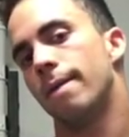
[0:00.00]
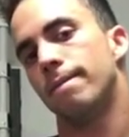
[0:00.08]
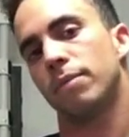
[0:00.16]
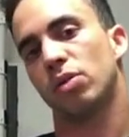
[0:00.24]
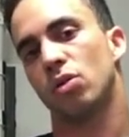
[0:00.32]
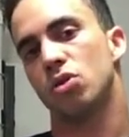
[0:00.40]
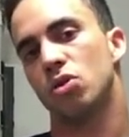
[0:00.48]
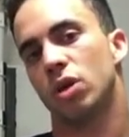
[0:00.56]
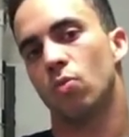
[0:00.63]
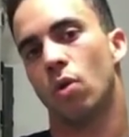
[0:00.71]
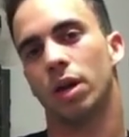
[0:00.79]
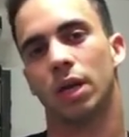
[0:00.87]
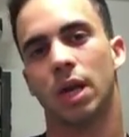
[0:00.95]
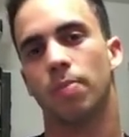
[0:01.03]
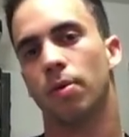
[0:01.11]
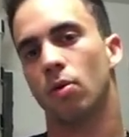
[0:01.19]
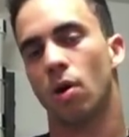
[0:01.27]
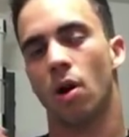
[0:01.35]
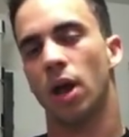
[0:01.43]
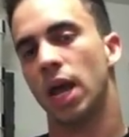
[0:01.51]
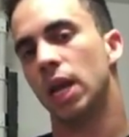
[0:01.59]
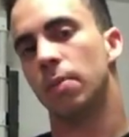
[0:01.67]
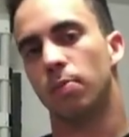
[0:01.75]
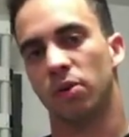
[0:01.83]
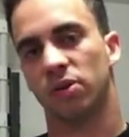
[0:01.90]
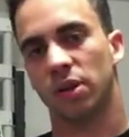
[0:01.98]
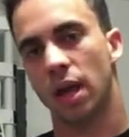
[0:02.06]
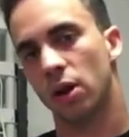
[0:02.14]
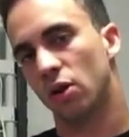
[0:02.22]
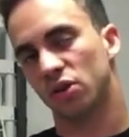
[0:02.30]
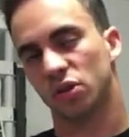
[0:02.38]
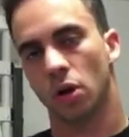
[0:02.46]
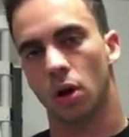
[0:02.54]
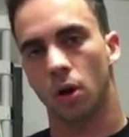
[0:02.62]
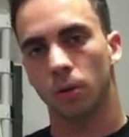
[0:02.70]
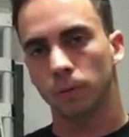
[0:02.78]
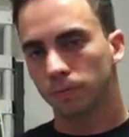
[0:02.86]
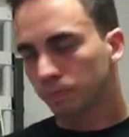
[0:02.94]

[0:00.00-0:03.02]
So you want to keep it around 80% or so.